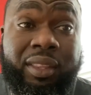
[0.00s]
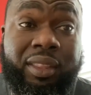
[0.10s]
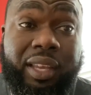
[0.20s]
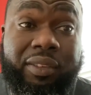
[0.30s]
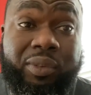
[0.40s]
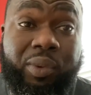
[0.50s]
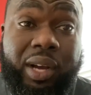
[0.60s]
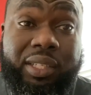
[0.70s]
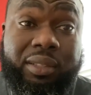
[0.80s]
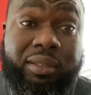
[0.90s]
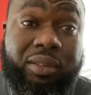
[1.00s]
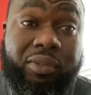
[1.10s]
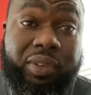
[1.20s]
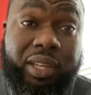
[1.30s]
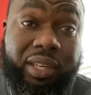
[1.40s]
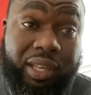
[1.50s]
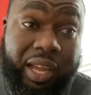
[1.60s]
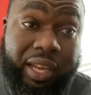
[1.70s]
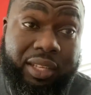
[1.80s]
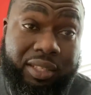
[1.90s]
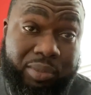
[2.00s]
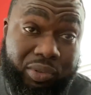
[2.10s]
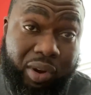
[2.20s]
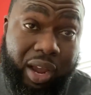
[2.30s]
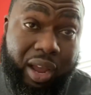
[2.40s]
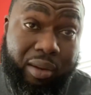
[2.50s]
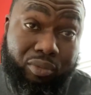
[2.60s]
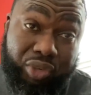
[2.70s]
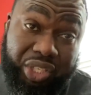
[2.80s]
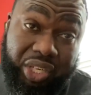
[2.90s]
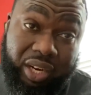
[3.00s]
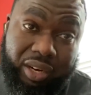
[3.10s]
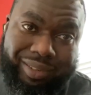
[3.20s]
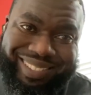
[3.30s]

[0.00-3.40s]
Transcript: Thanks for watching. Don't forget to like, subscribe, reshare.